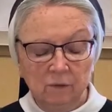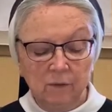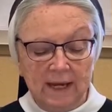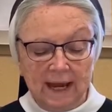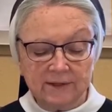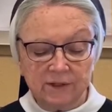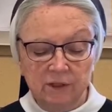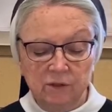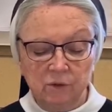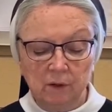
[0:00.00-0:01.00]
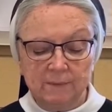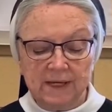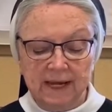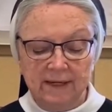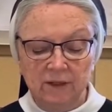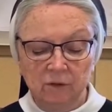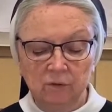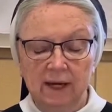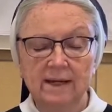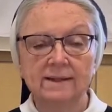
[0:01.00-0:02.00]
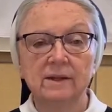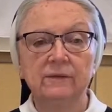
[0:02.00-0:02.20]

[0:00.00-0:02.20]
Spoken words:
we ask you to obtain the grace